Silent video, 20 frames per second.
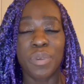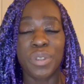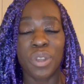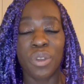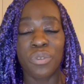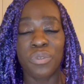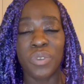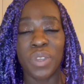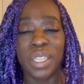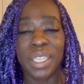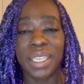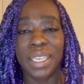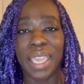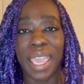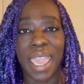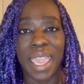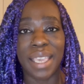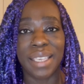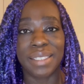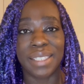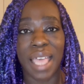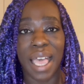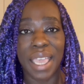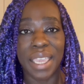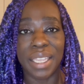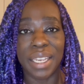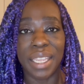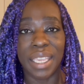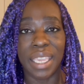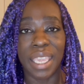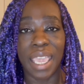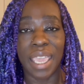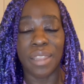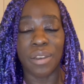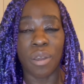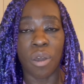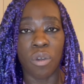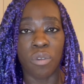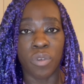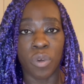you're feeling anxiety and
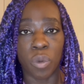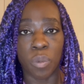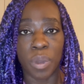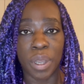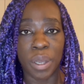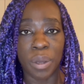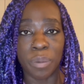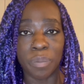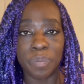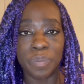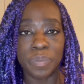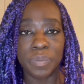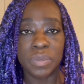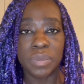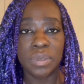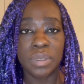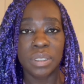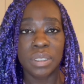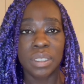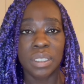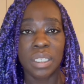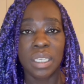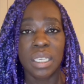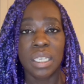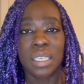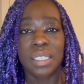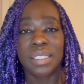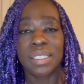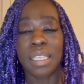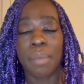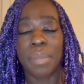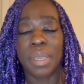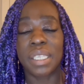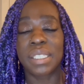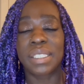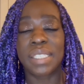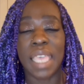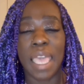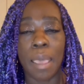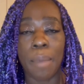overwhelm. Some
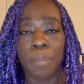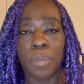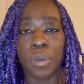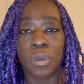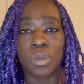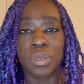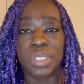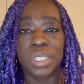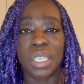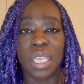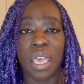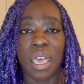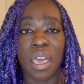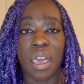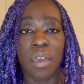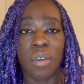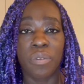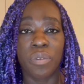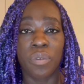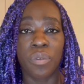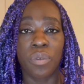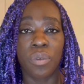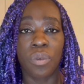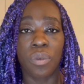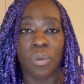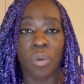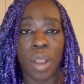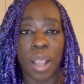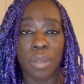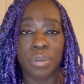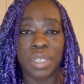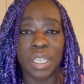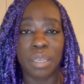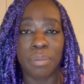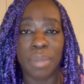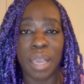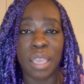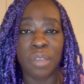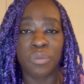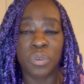examples of grounding
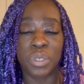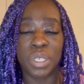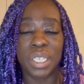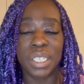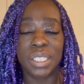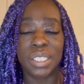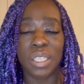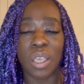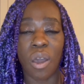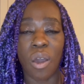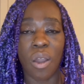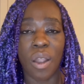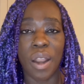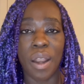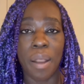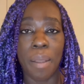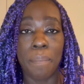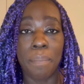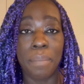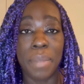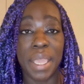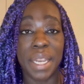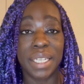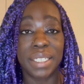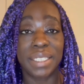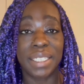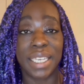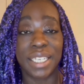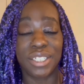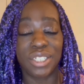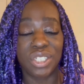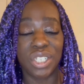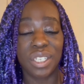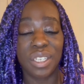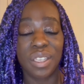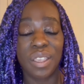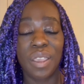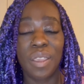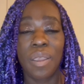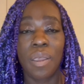mindfulness are meditation,
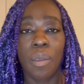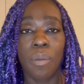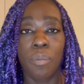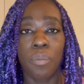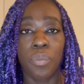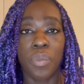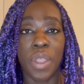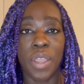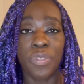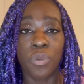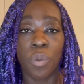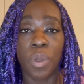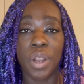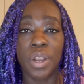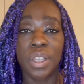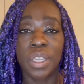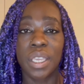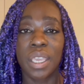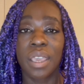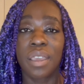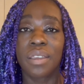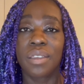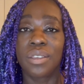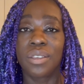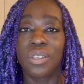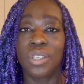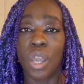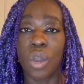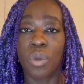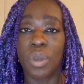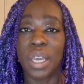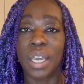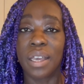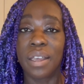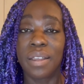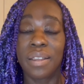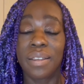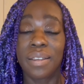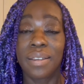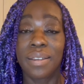breath work, yoga,
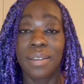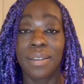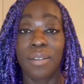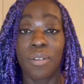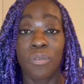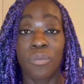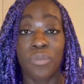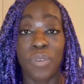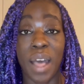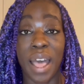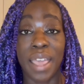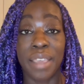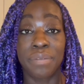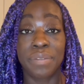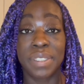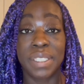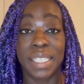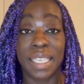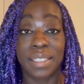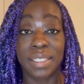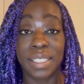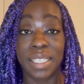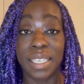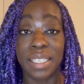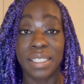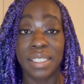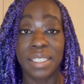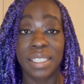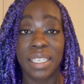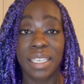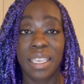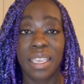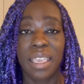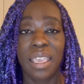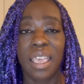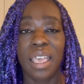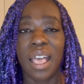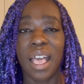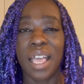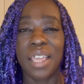5 senses,
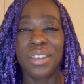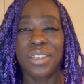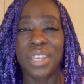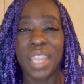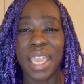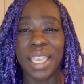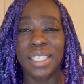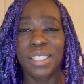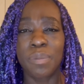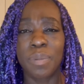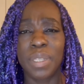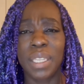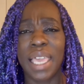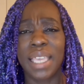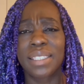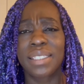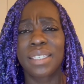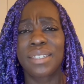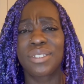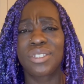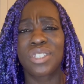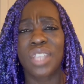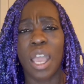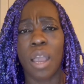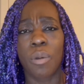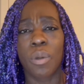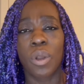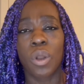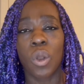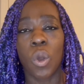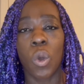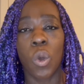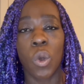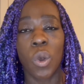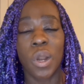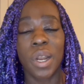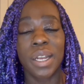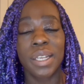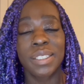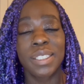a nice relaxing shower,
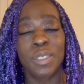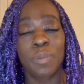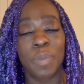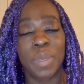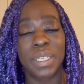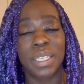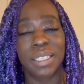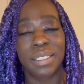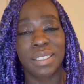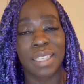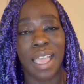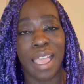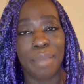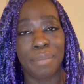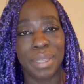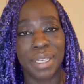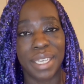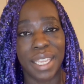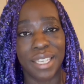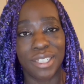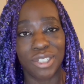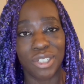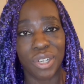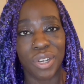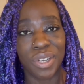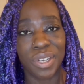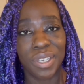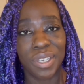or spending time in nature.